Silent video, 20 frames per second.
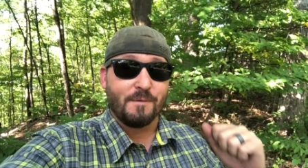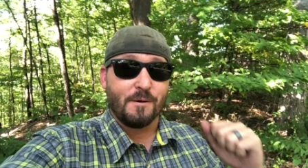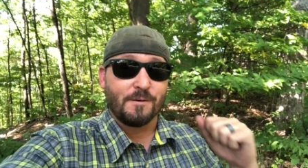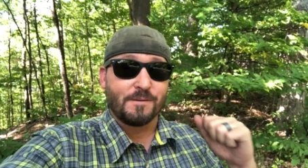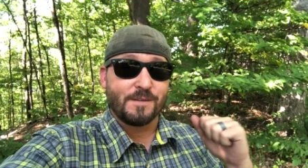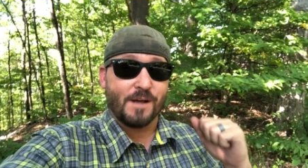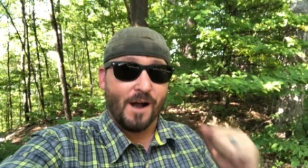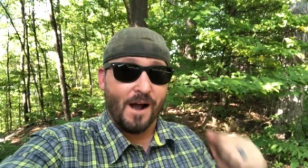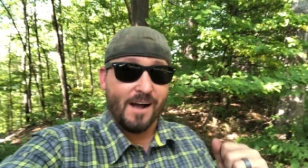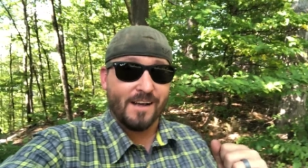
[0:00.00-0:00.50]
the
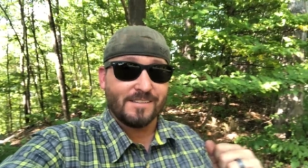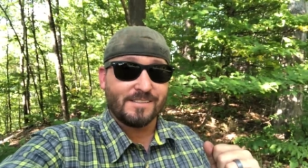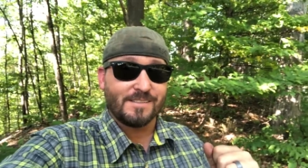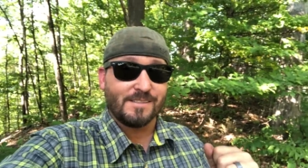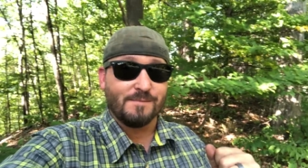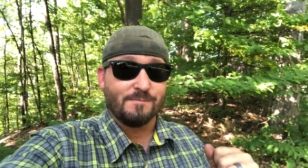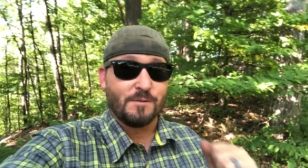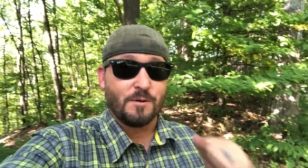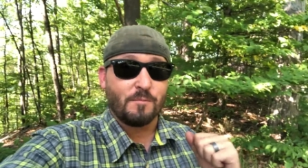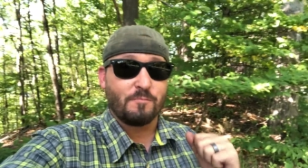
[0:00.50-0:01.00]
most
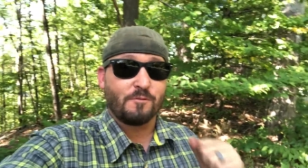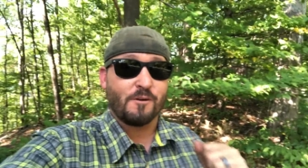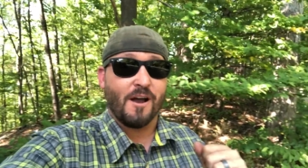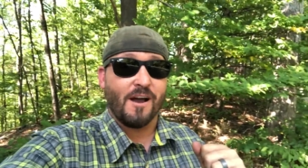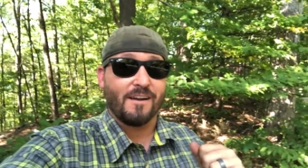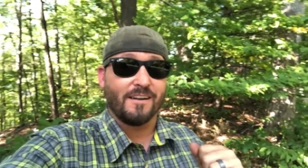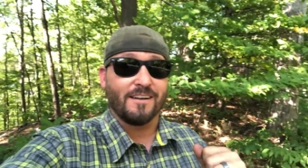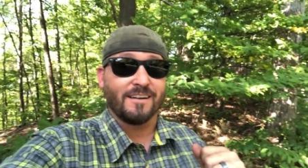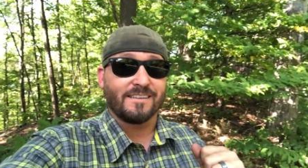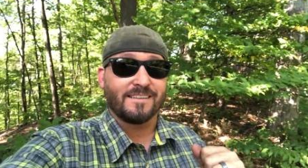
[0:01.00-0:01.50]
awesome new
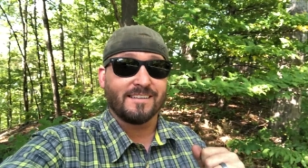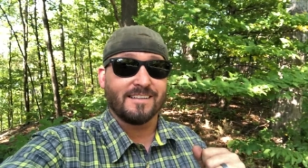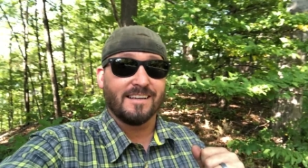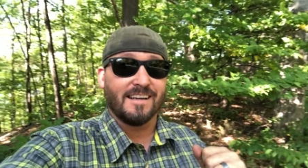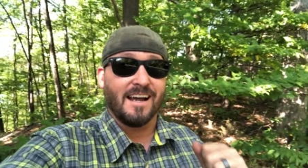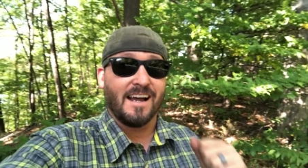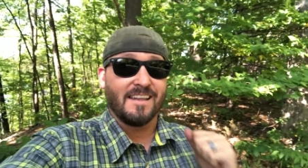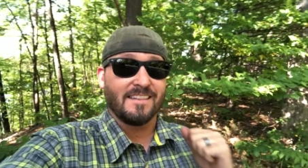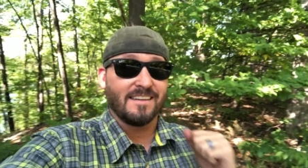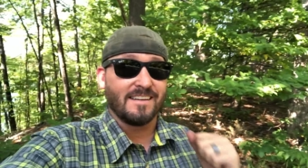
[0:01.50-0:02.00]
product
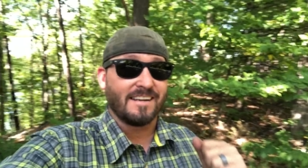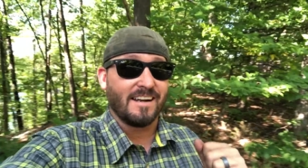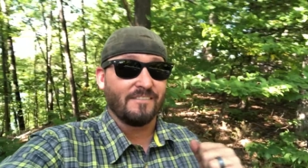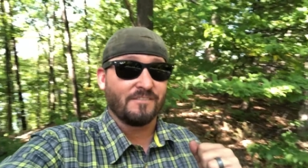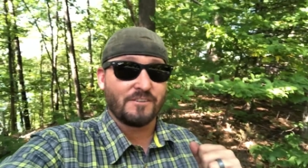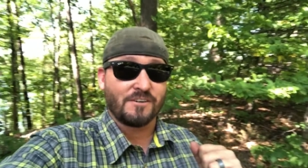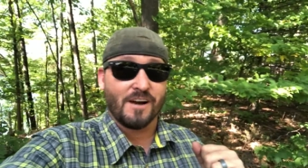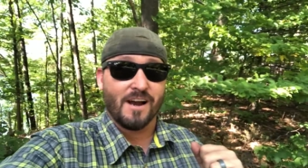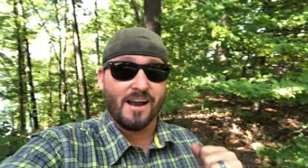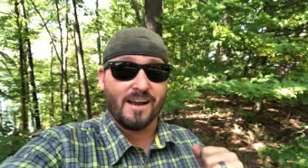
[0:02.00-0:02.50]
I think
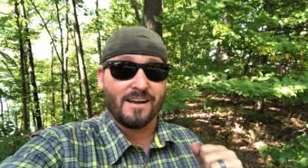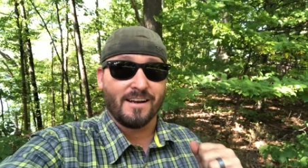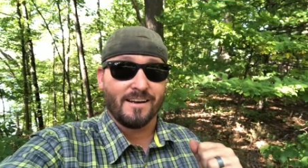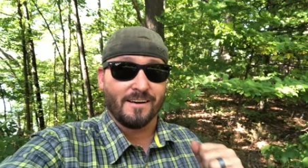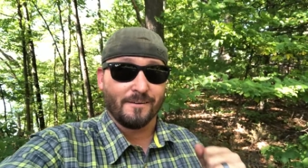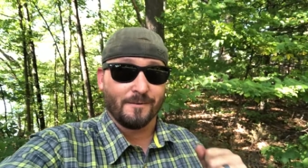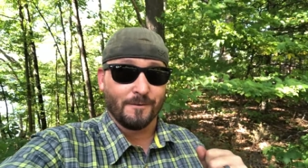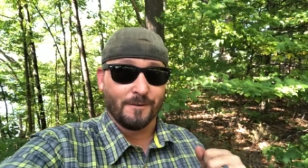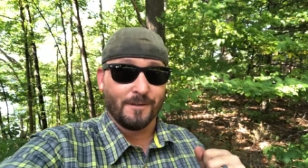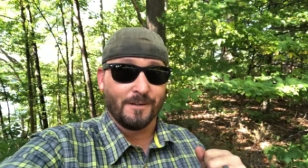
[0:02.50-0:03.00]
I've tried in
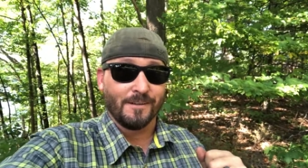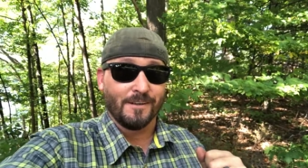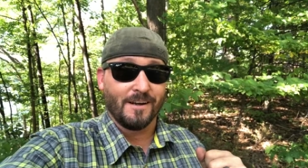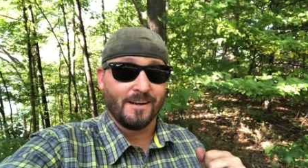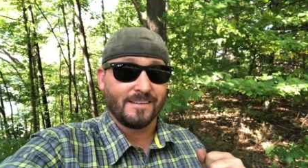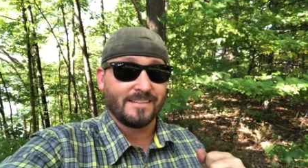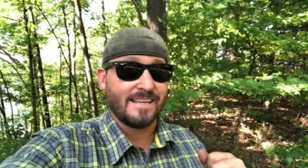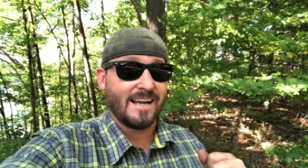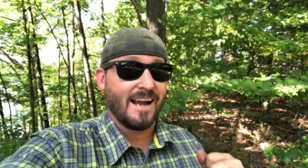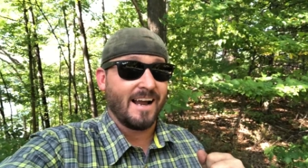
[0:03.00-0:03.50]
a really
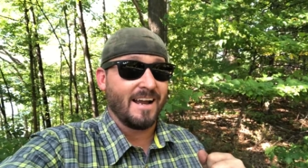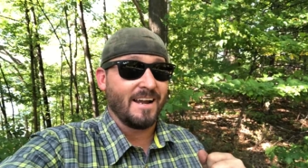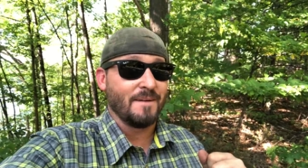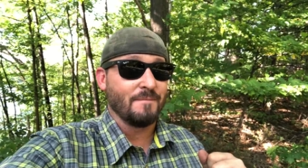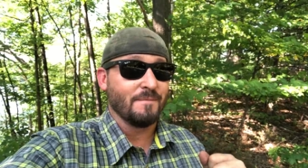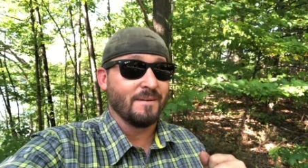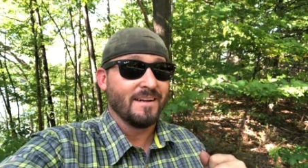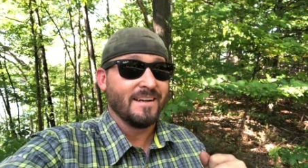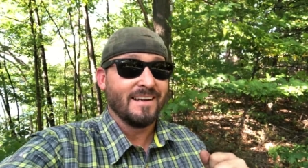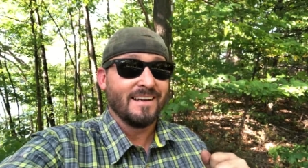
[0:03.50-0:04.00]
long
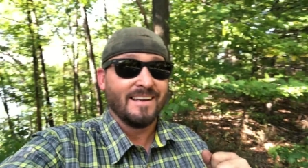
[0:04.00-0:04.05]
time.